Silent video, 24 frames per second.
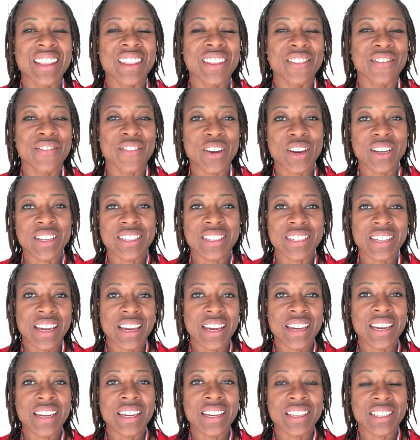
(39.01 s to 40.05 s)
The first
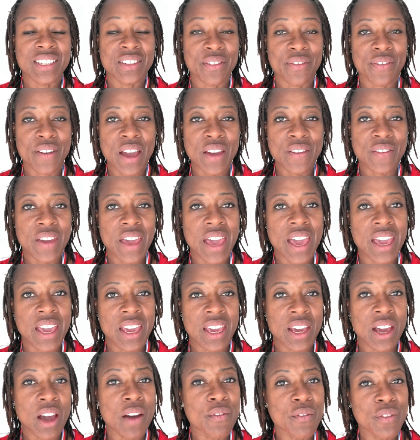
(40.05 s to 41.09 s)
day is a
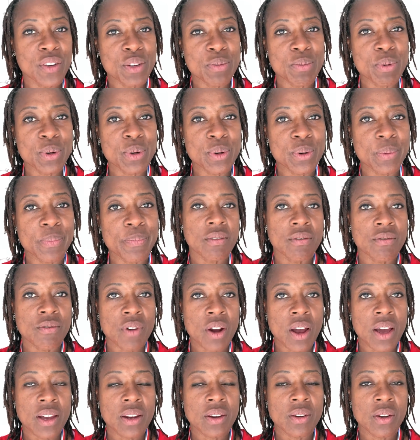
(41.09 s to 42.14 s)
5k comfortable
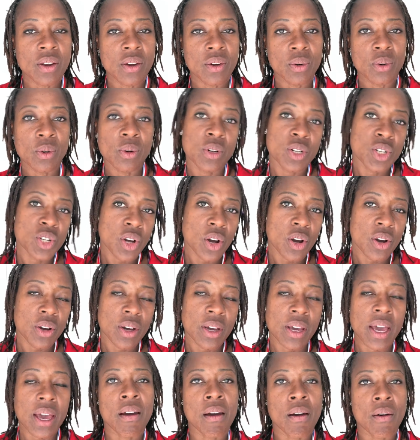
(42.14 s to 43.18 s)
run or
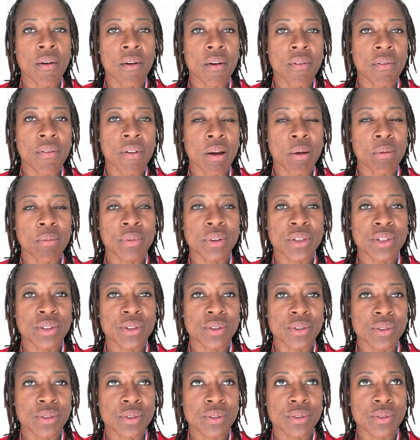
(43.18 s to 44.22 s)
jog of up
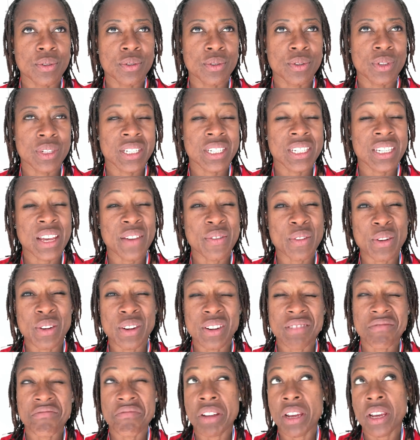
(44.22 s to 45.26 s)
to
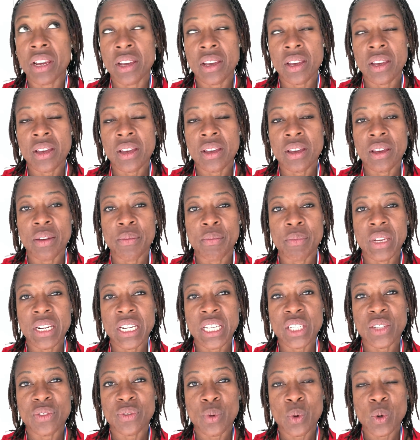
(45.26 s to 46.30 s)
7
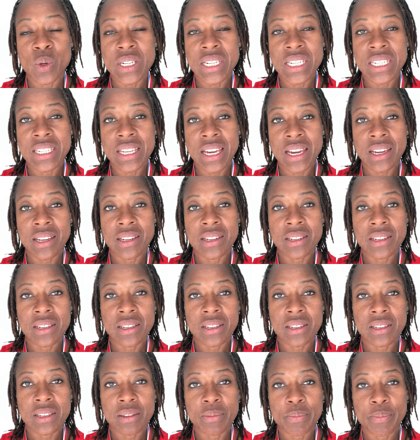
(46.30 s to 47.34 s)
minutes 40
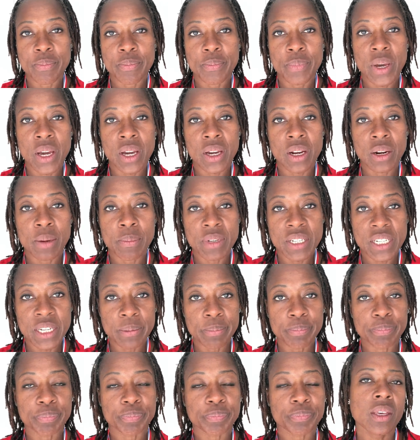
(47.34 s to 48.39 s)
seconds per kilometre.